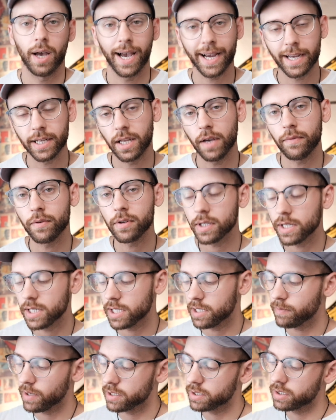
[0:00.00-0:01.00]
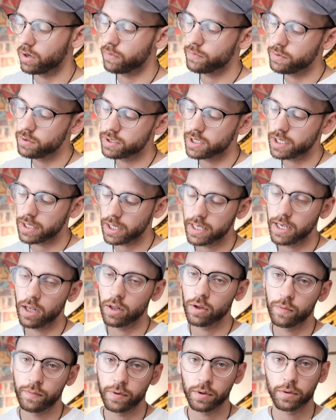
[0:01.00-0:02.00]
I could definitely see myself using the
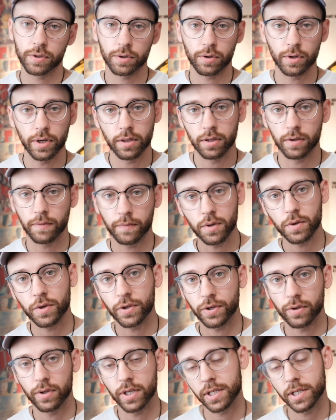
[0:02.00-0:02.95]
yellow filter in the future,